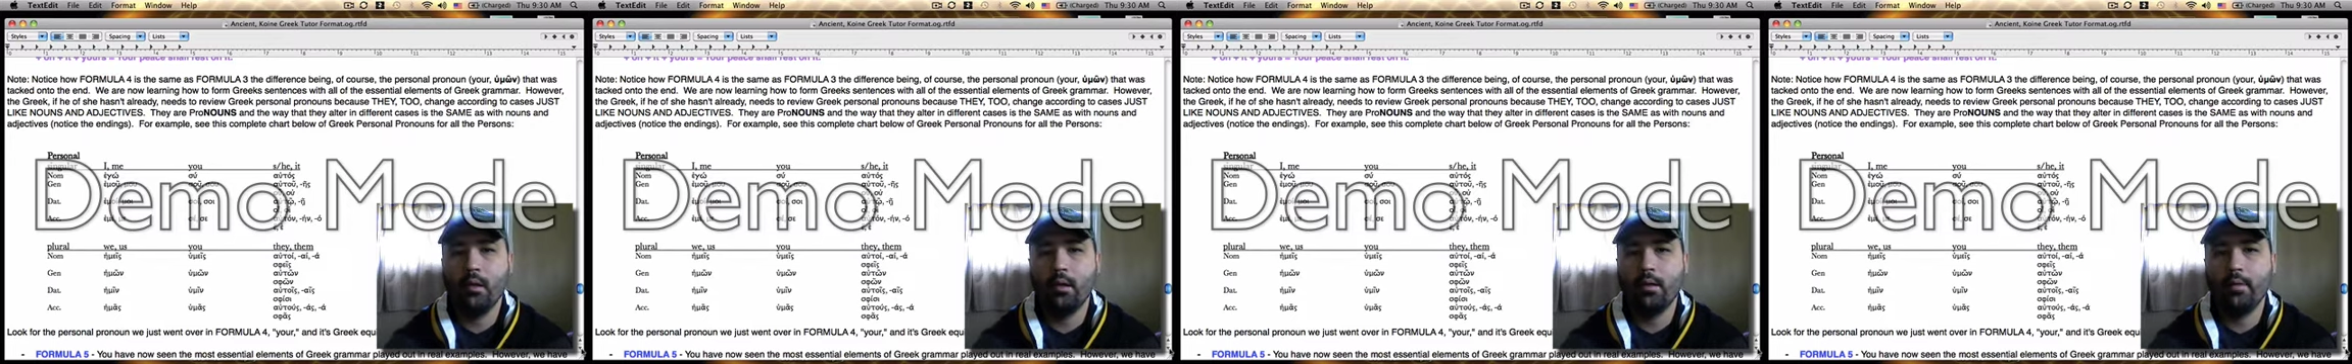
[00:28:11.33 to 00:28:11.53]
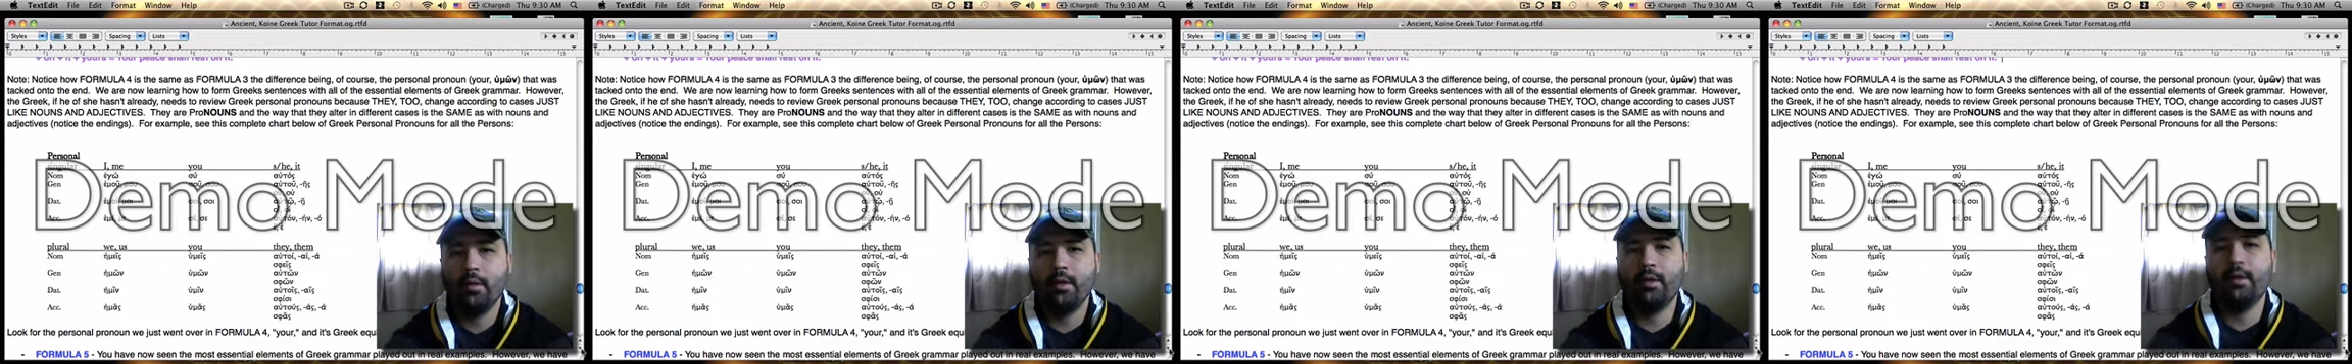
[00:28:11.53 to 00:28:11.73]

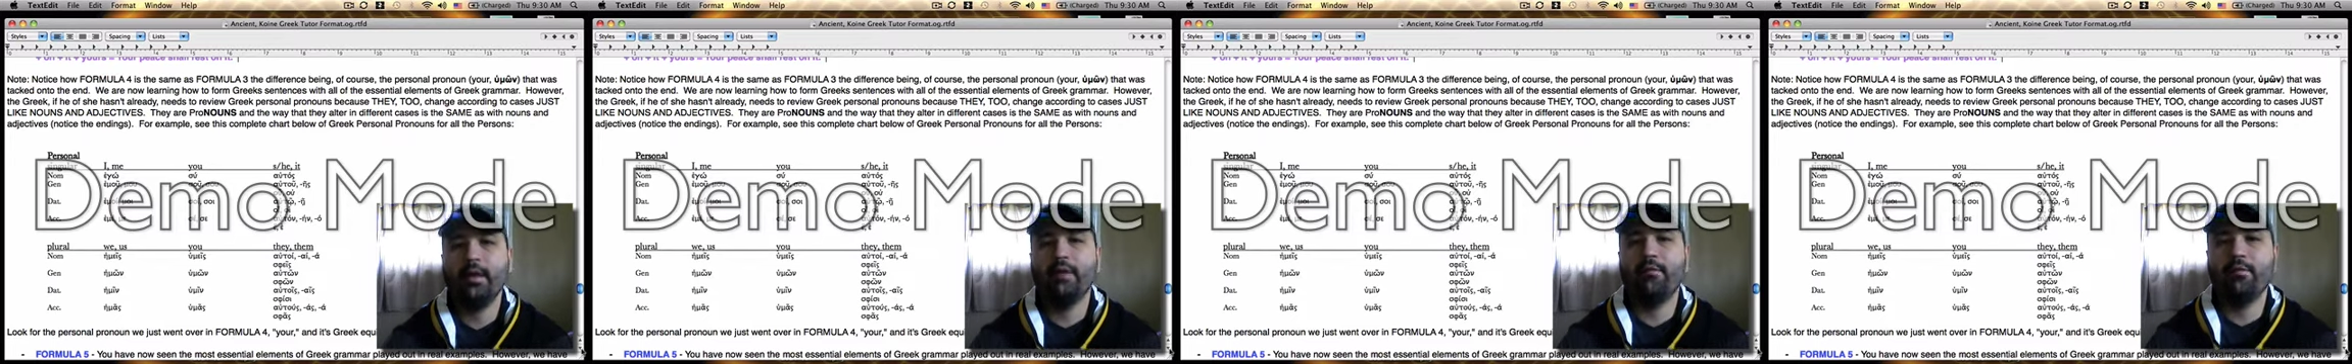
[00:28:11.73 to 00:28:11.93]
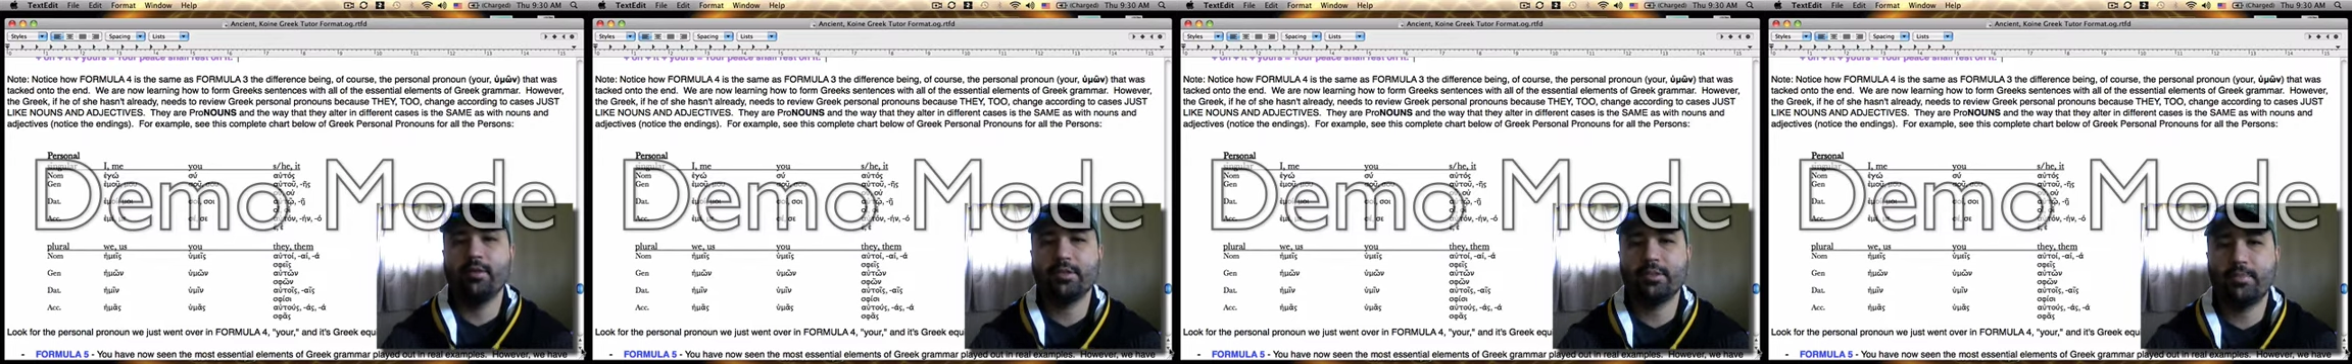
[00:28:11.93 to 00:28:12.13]
The
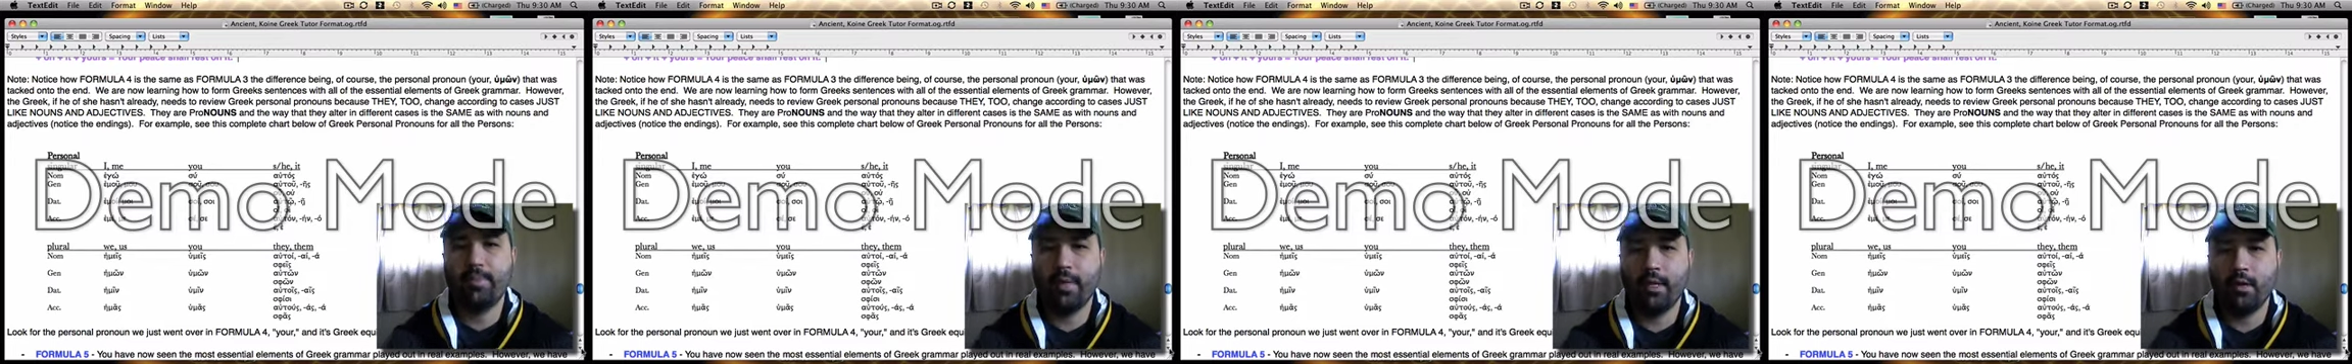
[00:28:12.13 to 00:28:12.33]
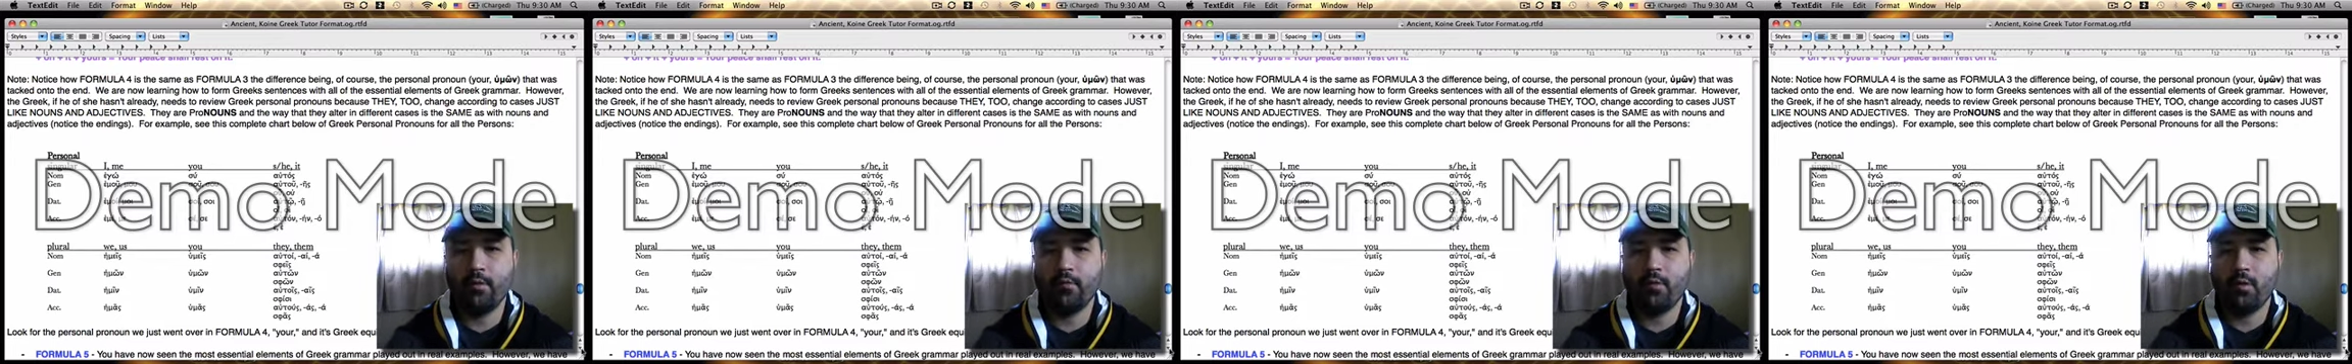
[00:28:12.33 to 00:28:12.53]
difference
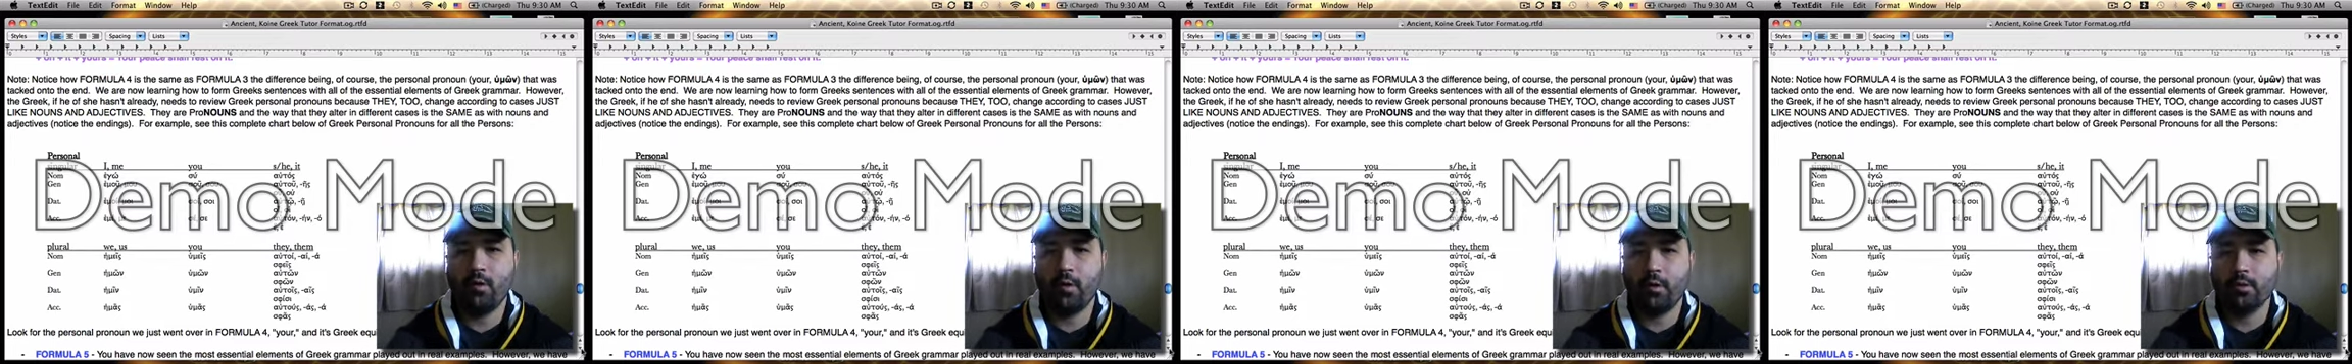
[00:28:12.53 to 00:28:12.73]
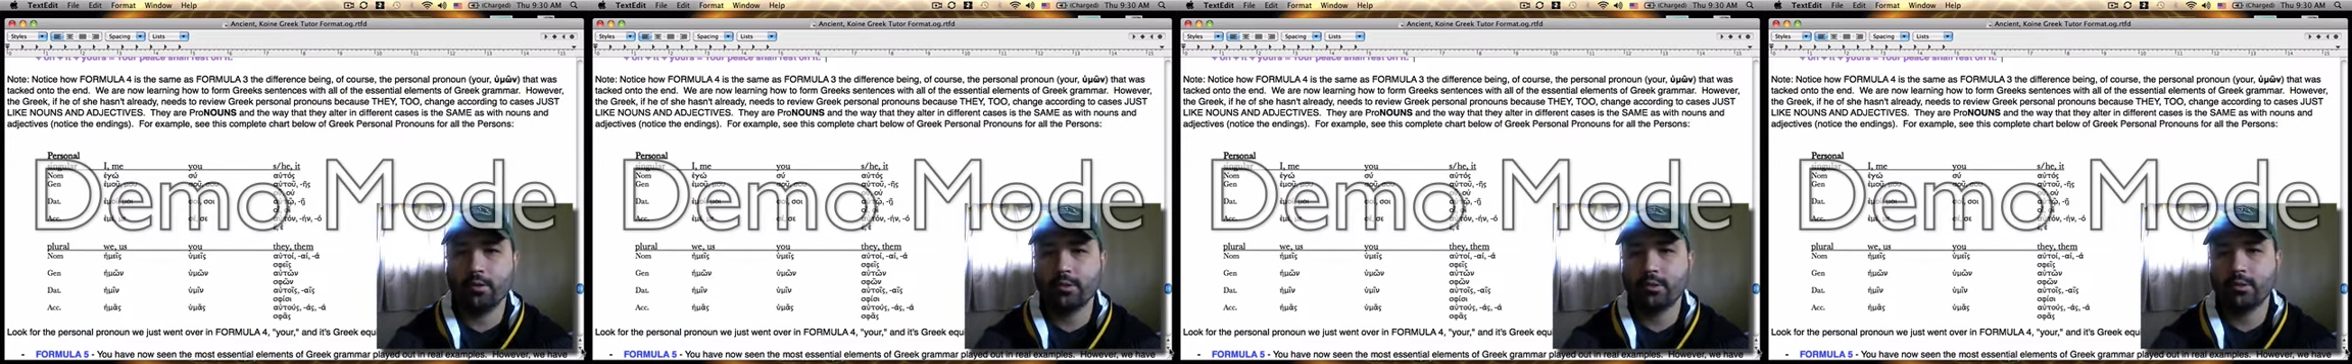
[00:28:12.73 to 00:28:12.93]
being, of
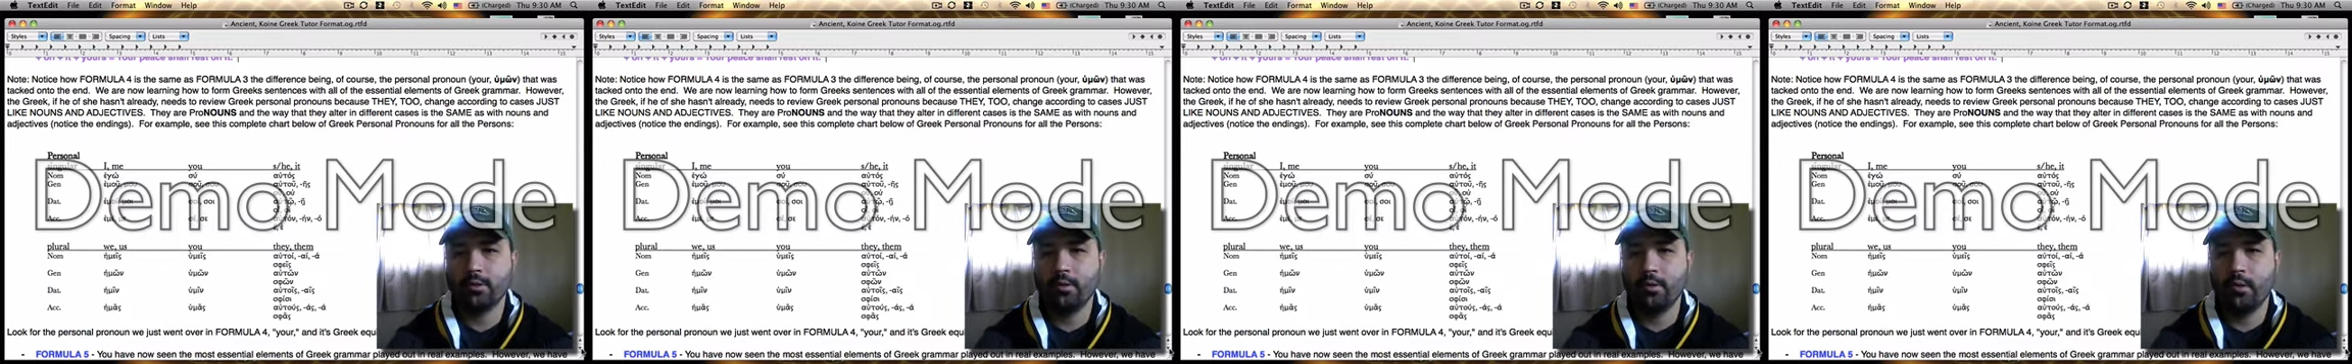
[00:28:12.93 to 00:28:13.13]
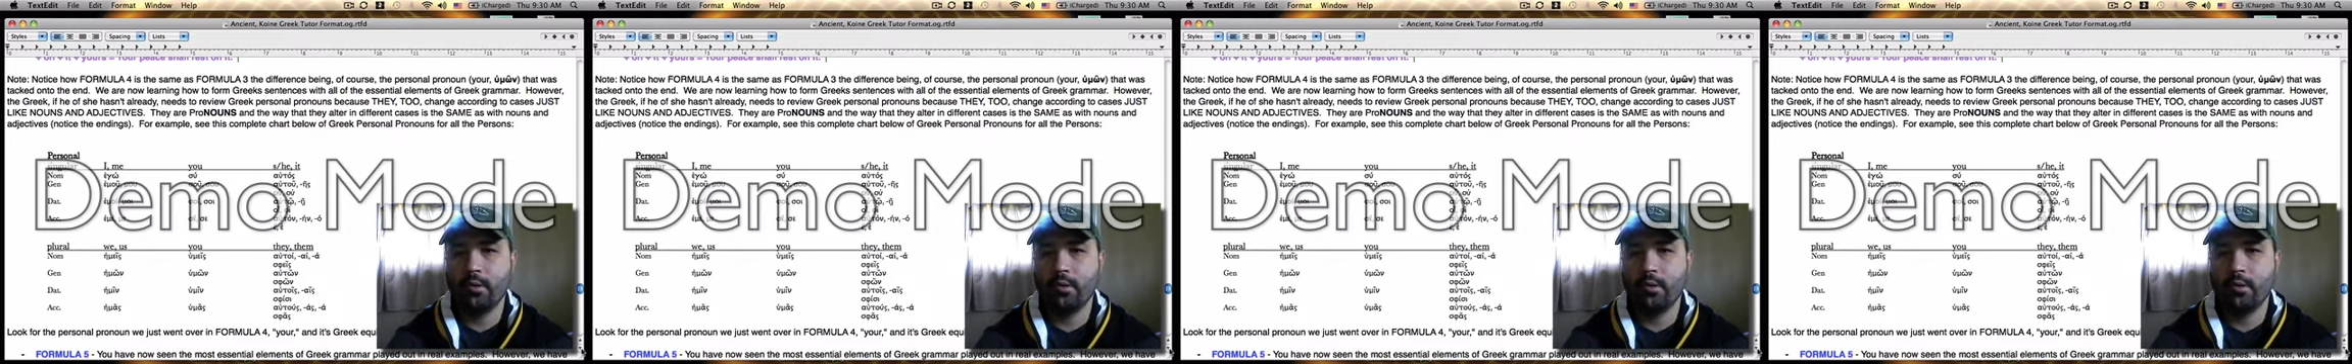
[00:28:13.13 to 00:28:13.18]
course,